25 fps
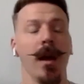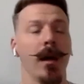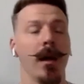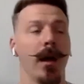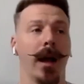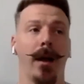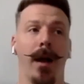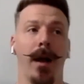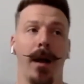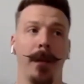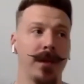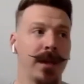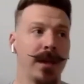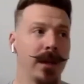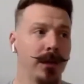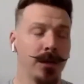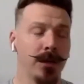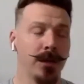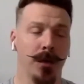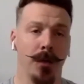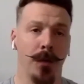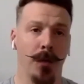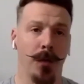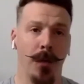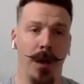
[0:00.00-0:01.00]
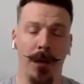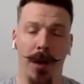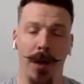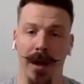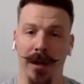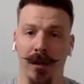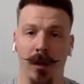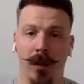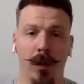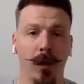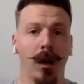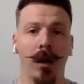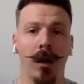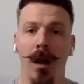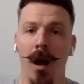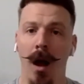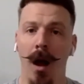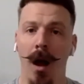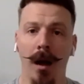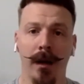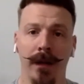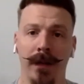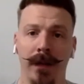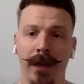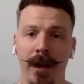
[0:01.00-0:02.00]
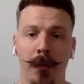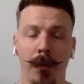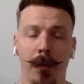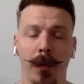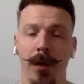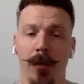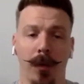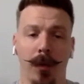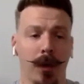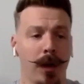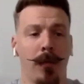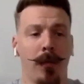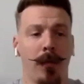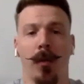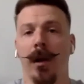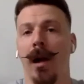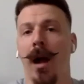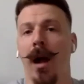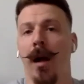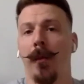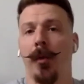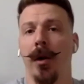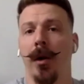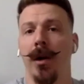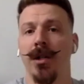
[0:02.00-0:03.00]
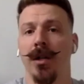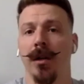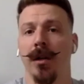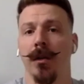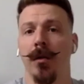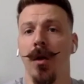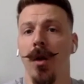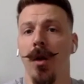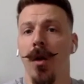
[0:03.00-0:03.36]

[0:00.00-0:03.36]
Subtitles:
like I'm telling you, at 2:00, and we're a morning operation.